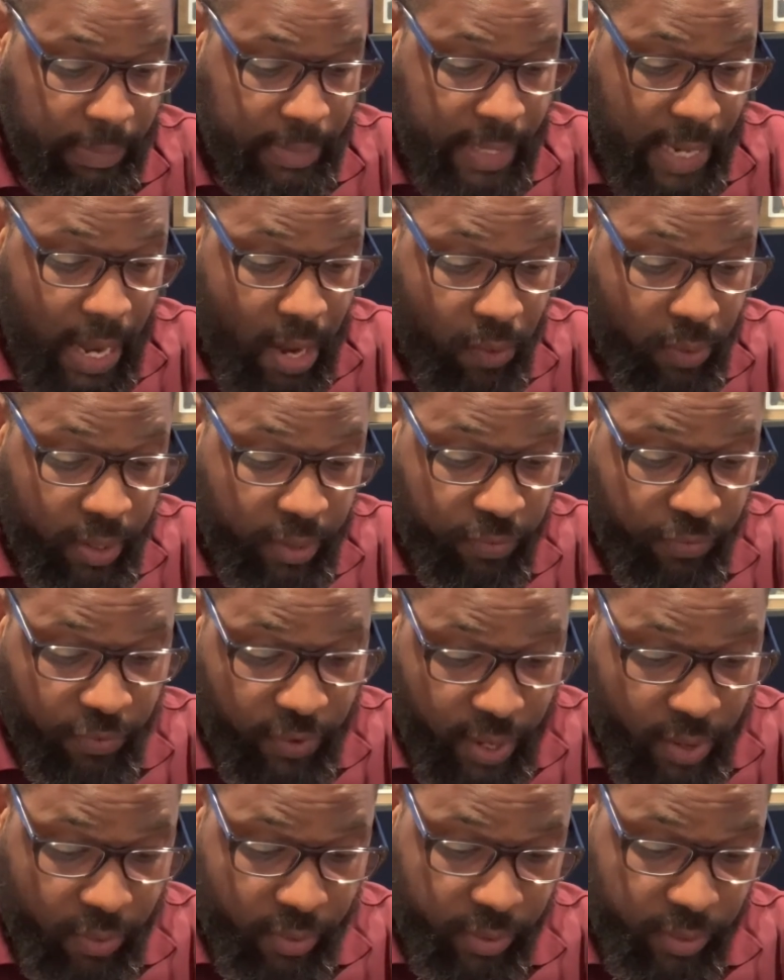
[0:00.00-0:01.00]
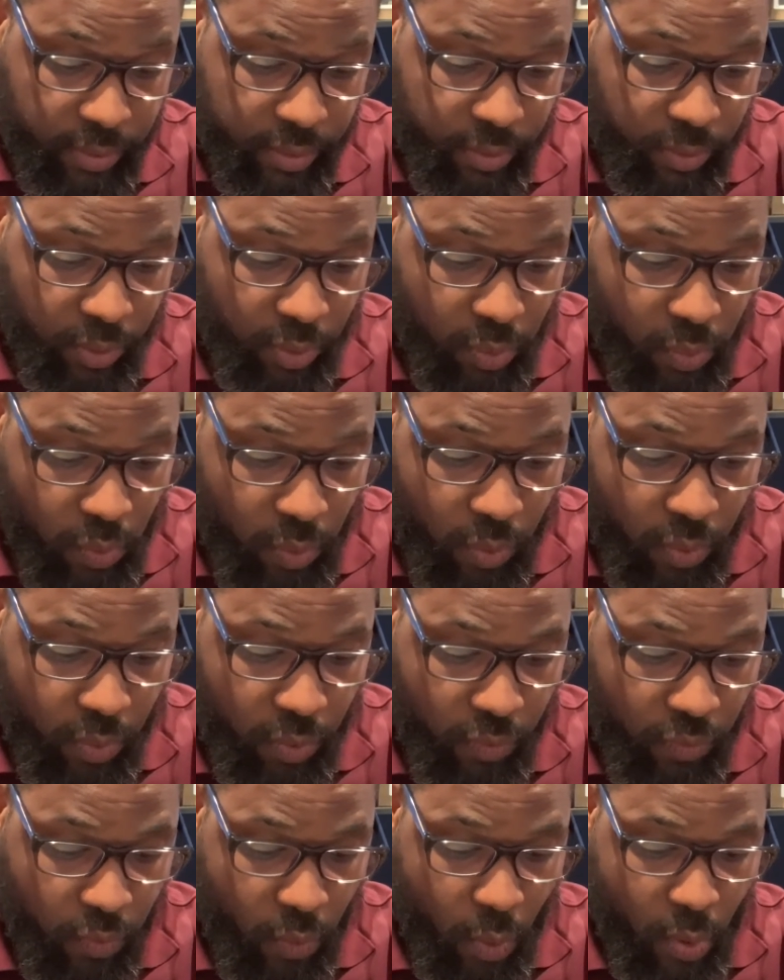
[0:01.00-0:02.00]
now let pharaoh look
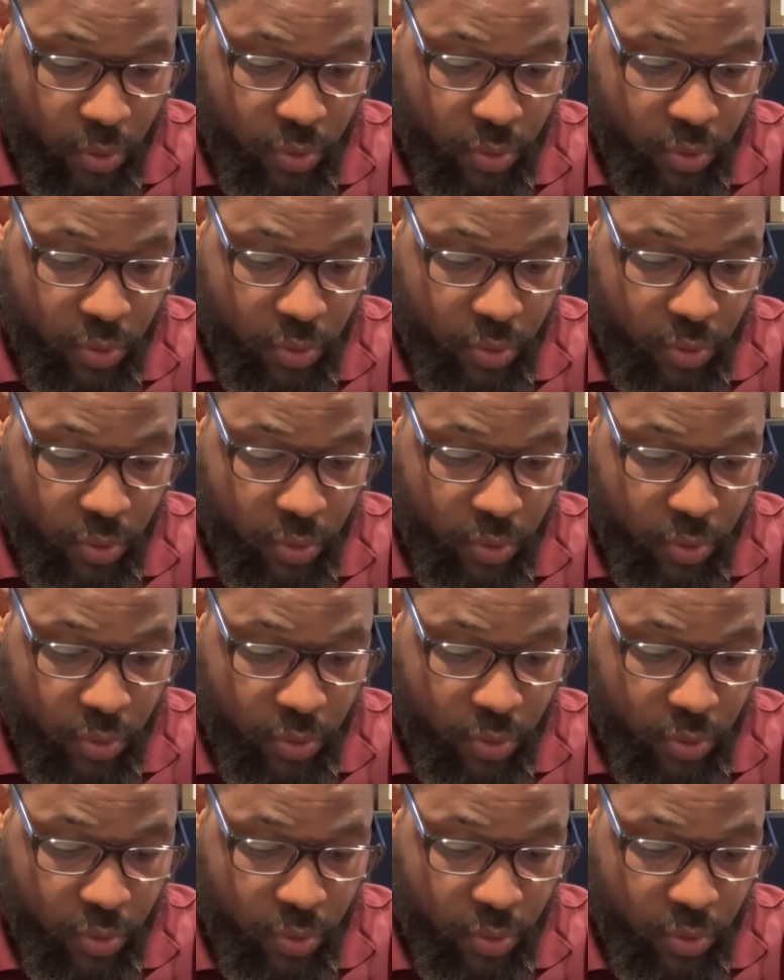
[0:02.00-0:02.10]
for a